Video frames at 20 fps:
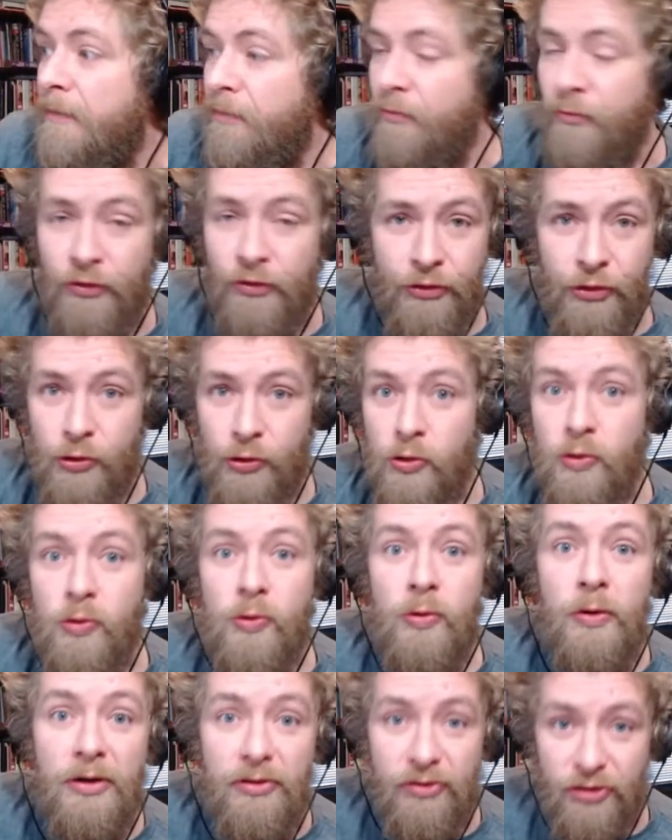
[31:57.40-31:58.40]

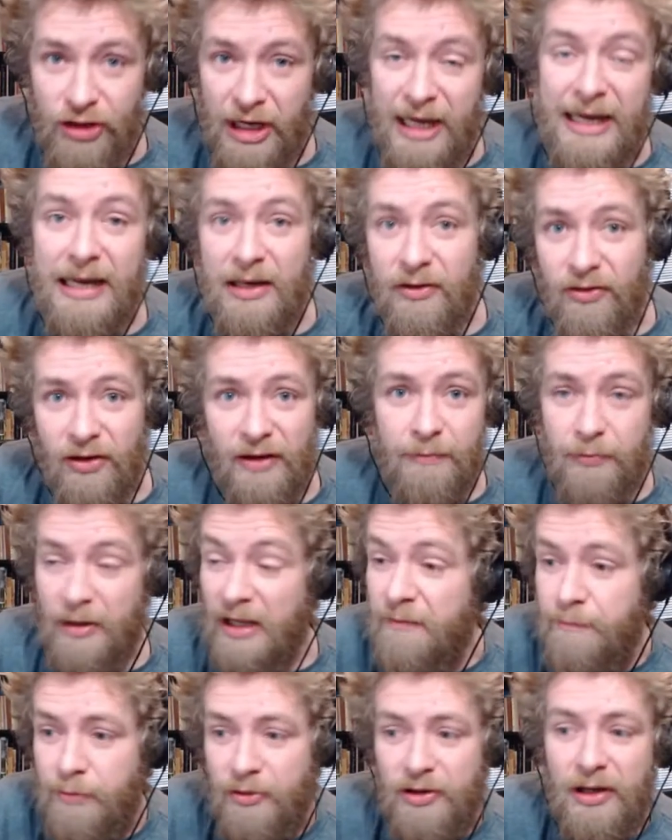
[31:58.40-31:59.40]
To change
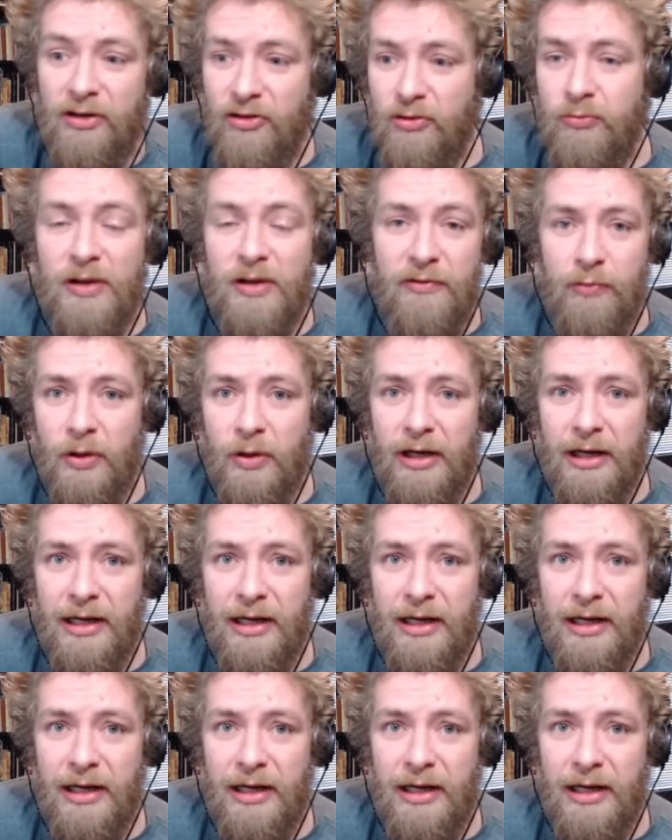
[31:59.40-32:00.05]
his production is what it